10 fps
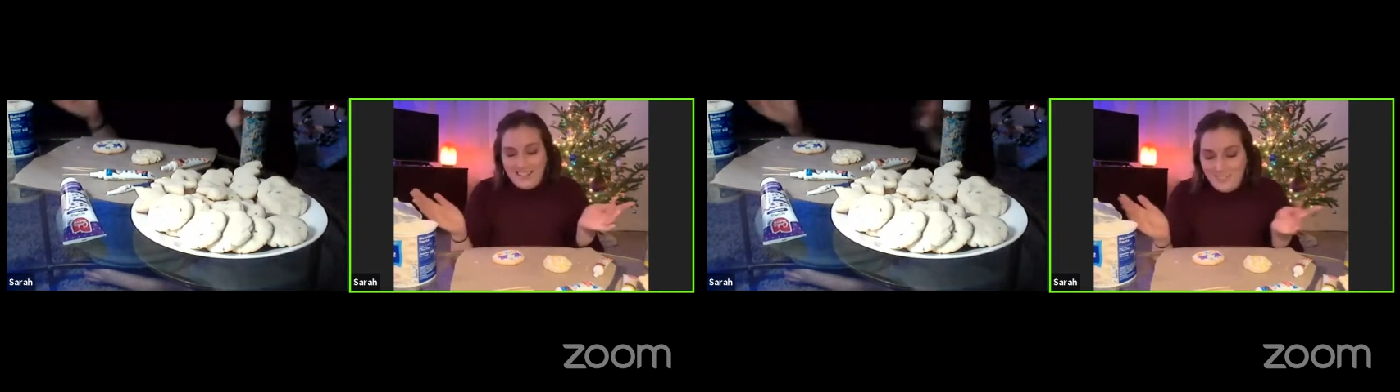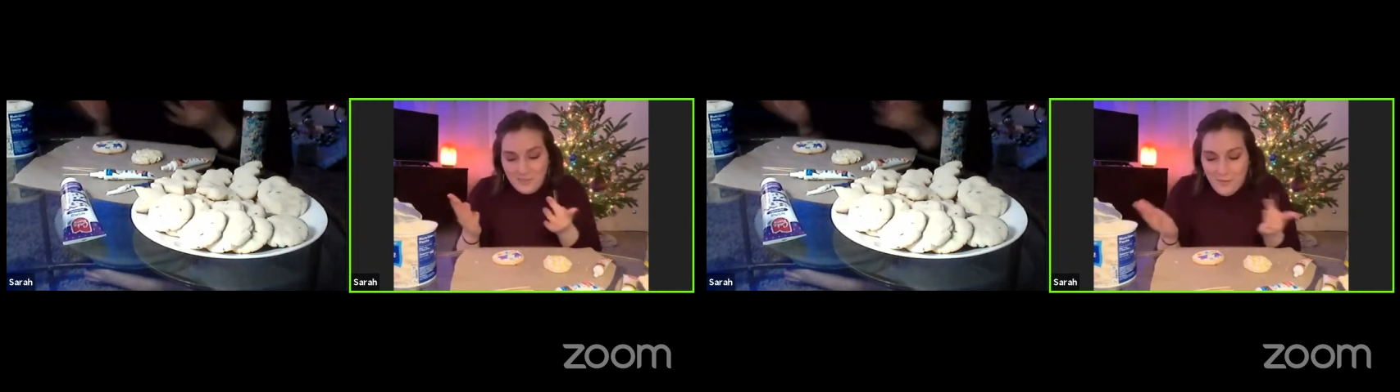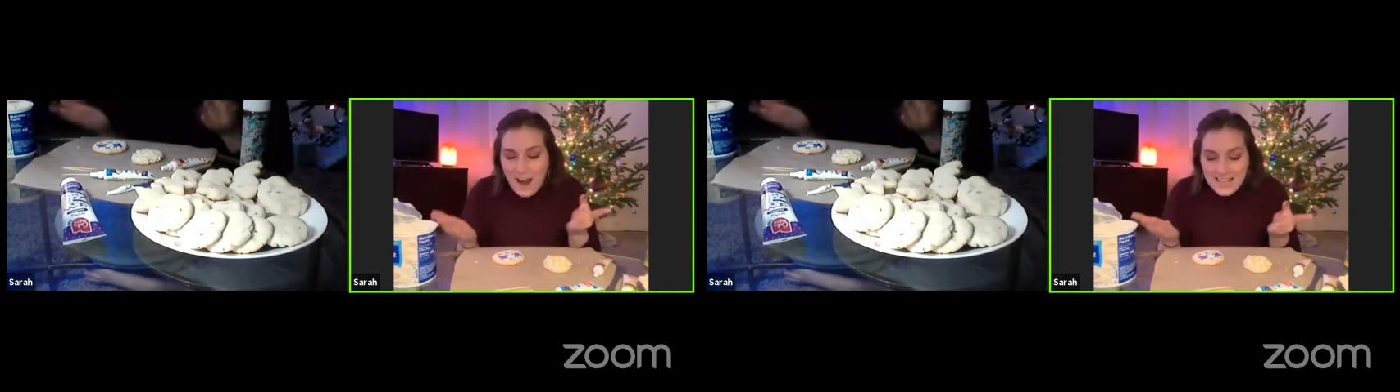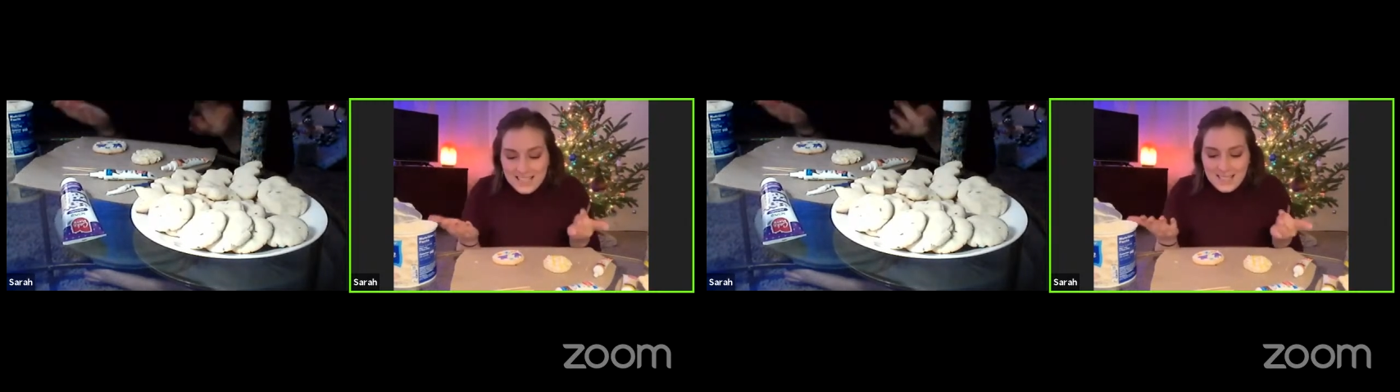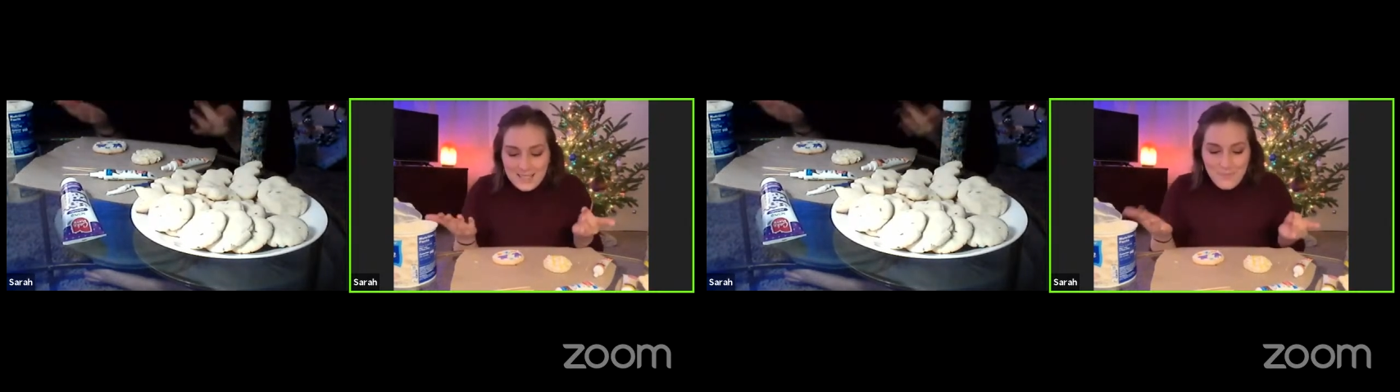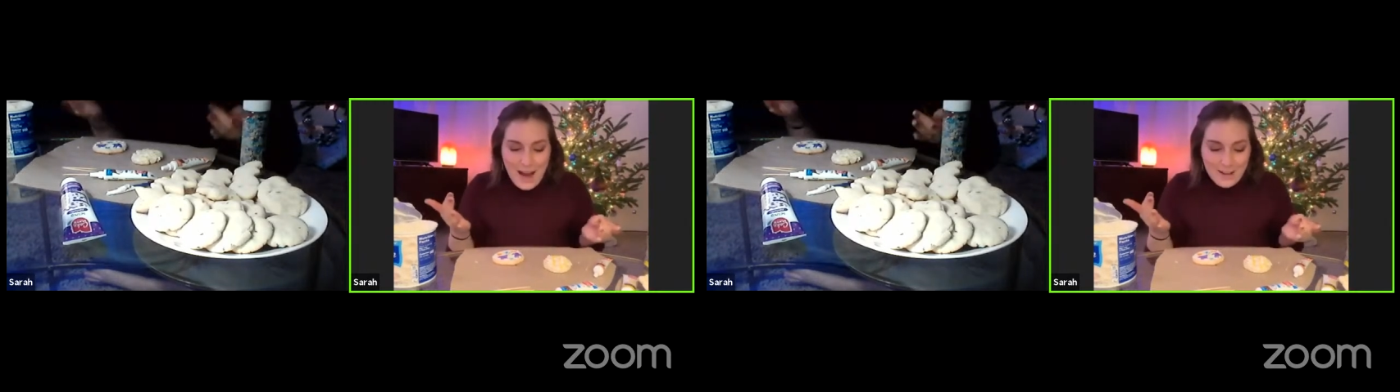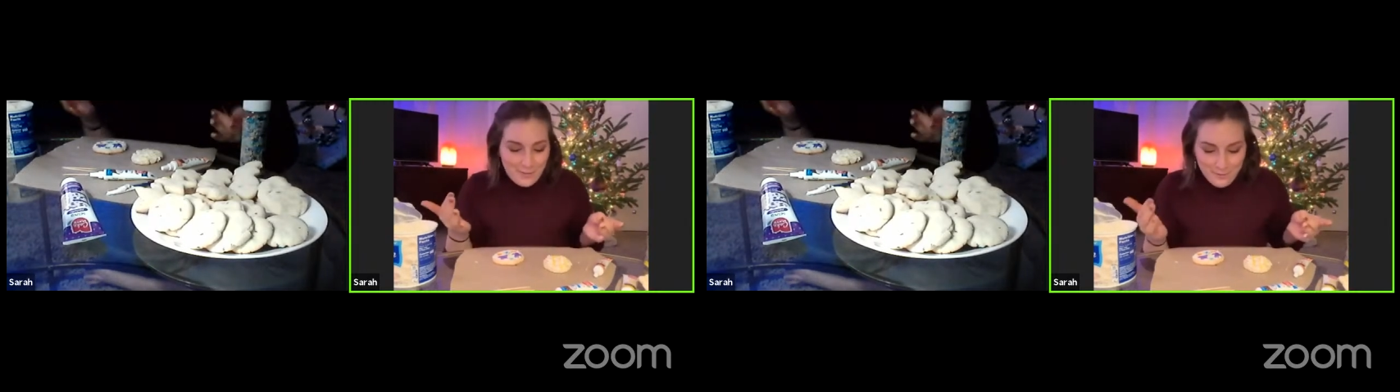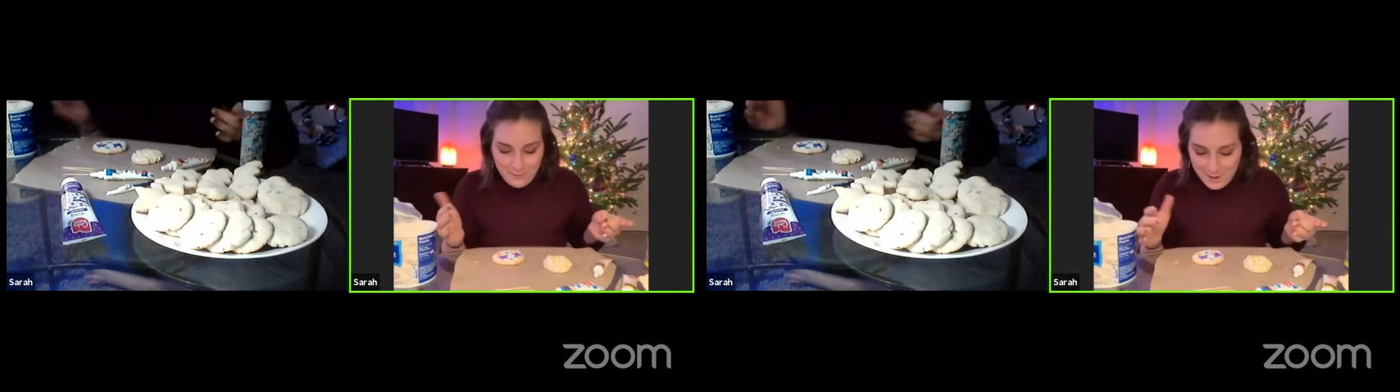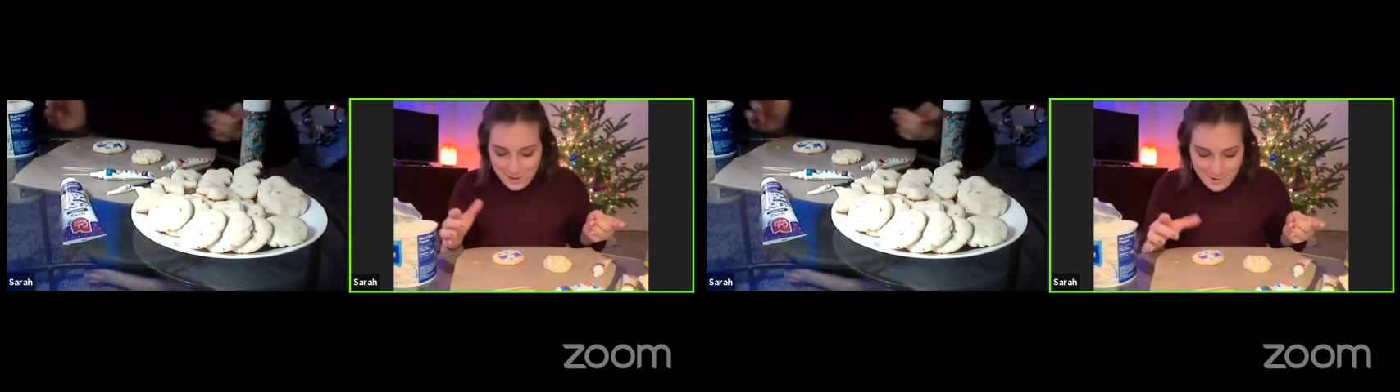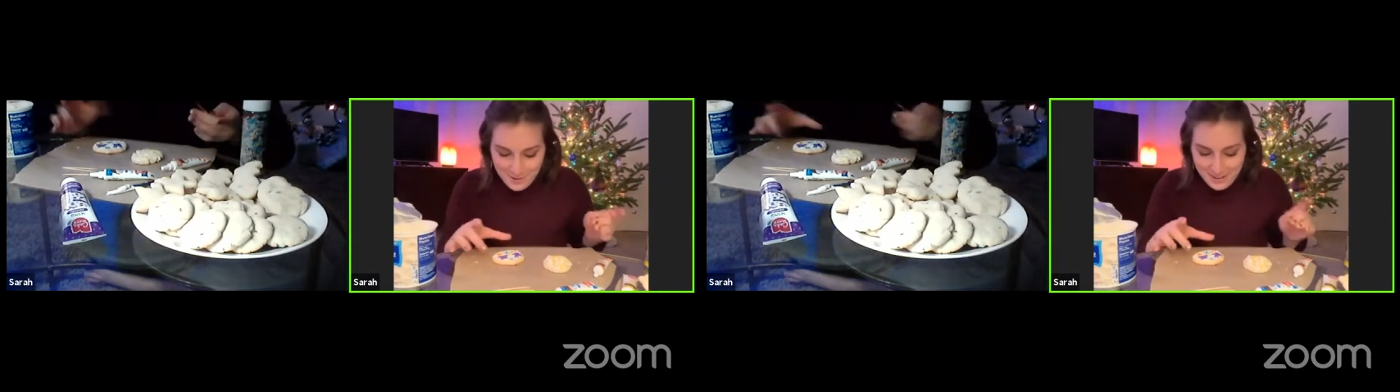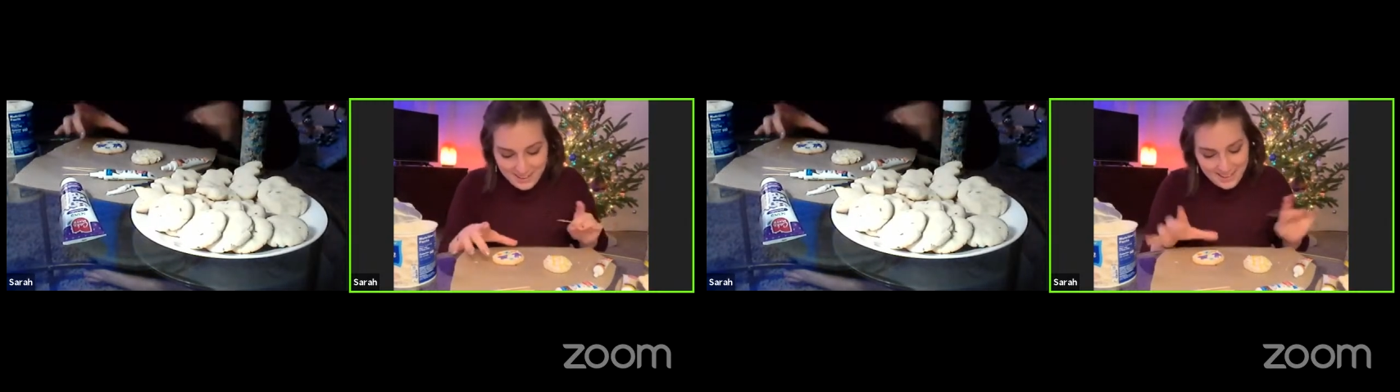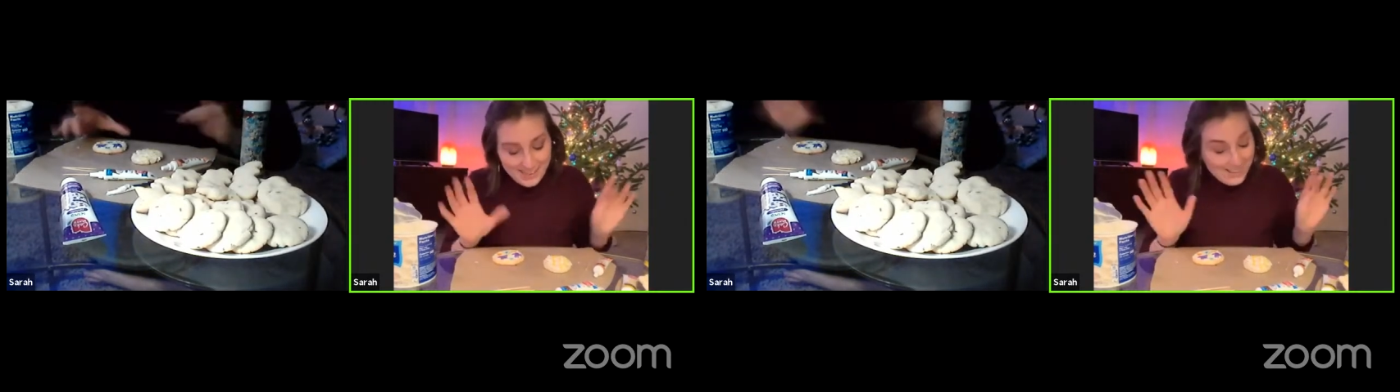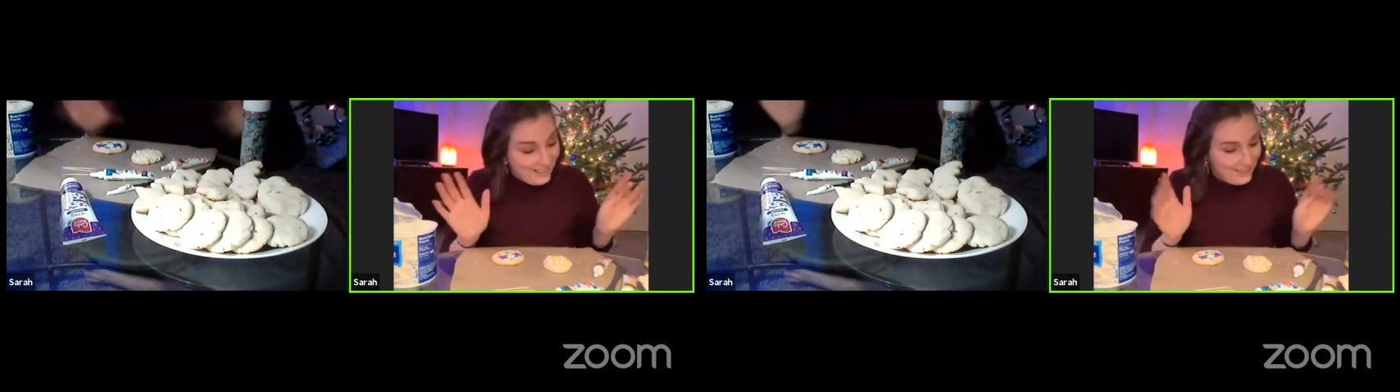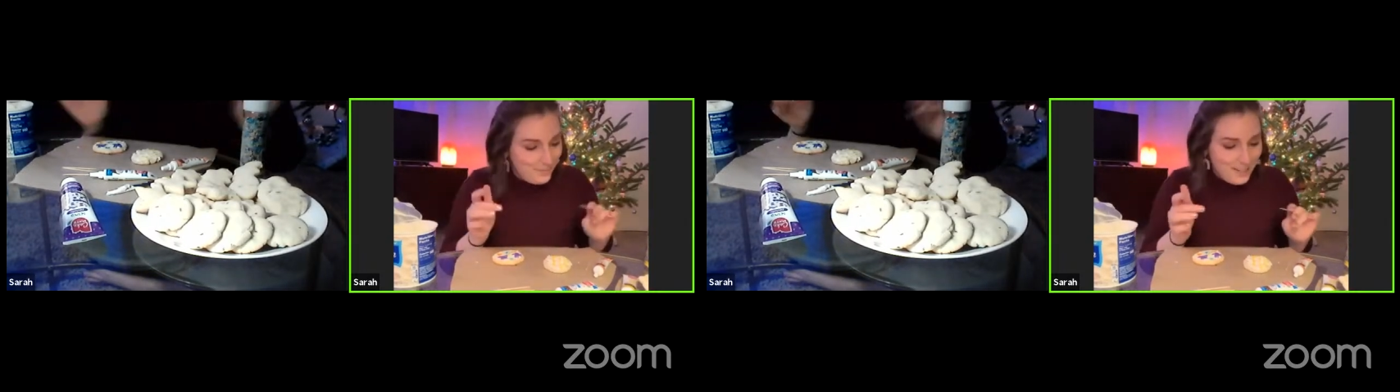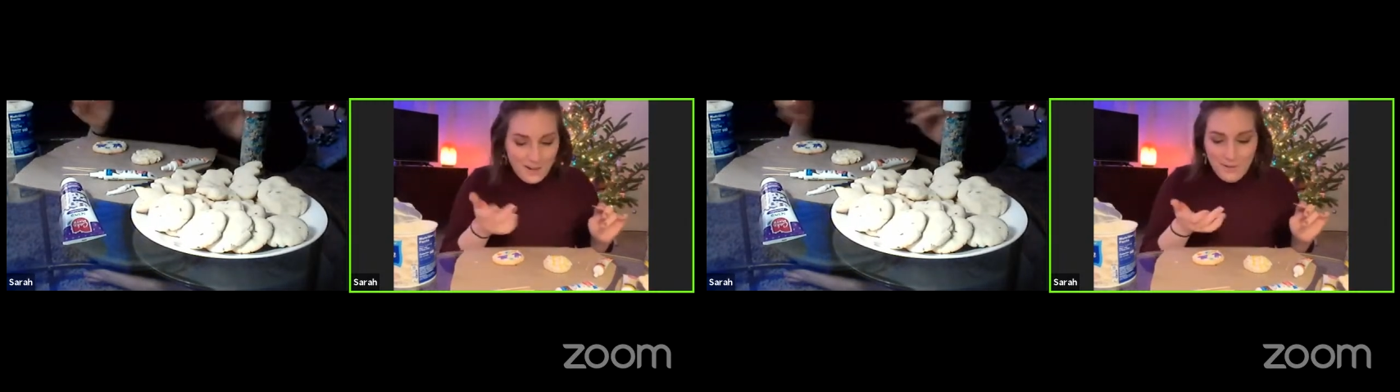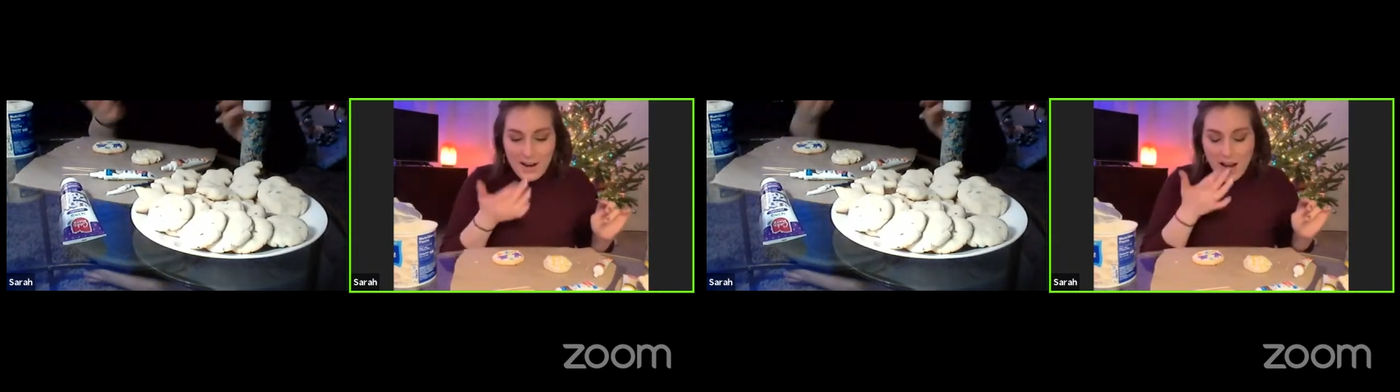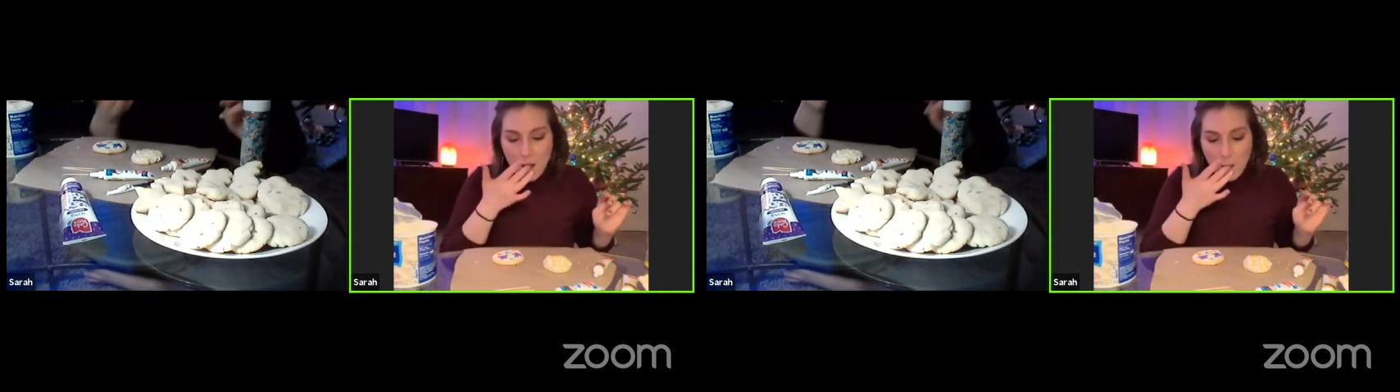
why is this the bathroom view? But anyway,